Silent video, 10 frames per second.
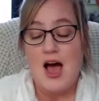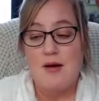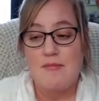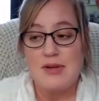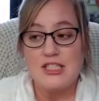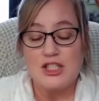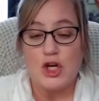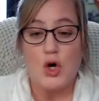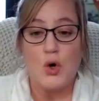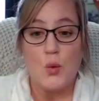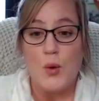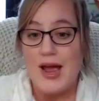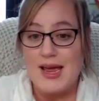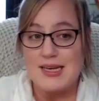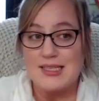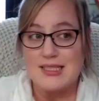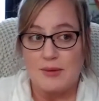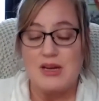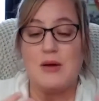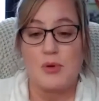So when somebody
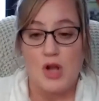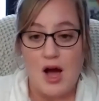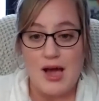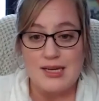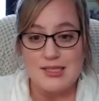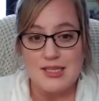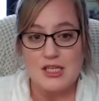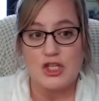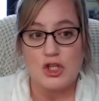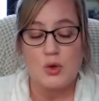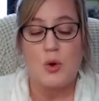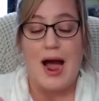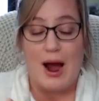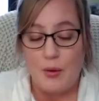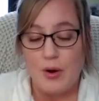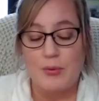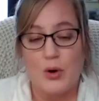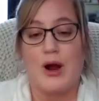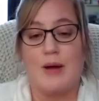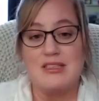applies to our program
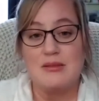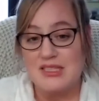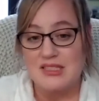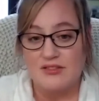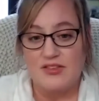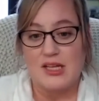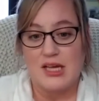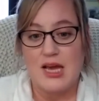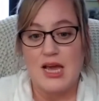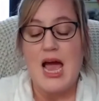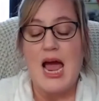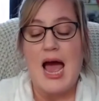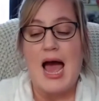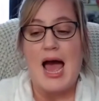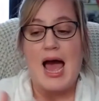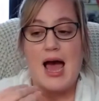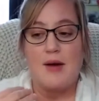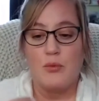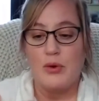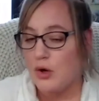specifically, we
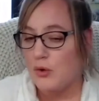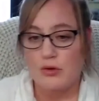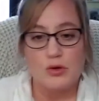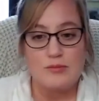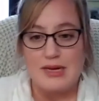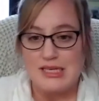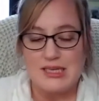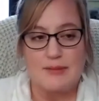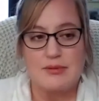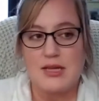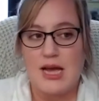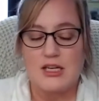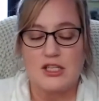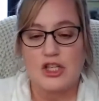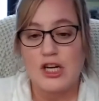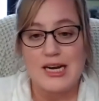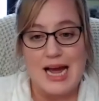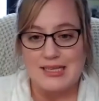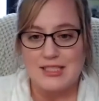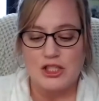go through many steps, and a surrogate has
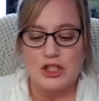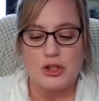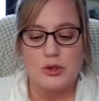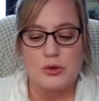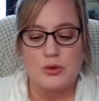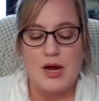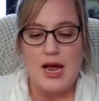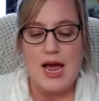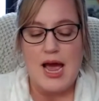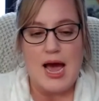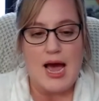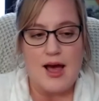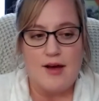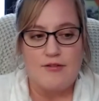to have